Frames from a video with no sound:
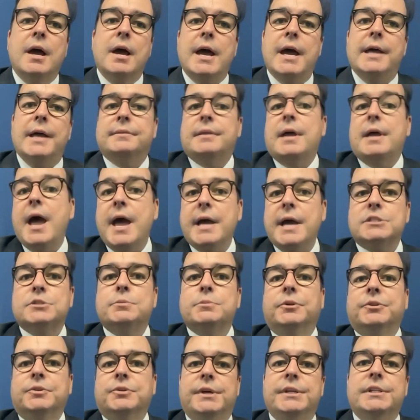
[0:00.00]
at
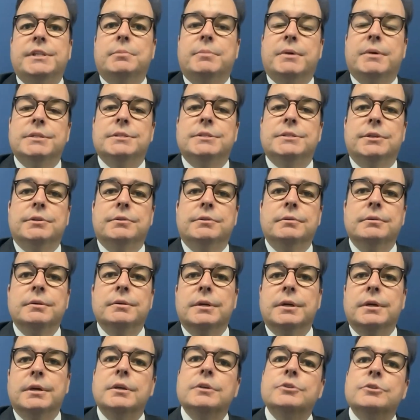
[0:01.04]
Expo Trader Brazil
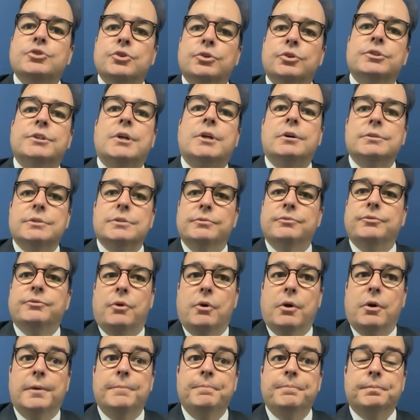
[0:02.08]
two thousand
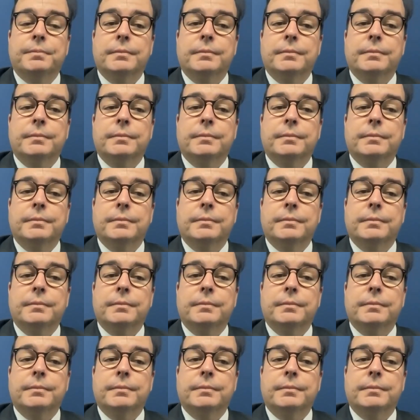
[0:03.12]
four,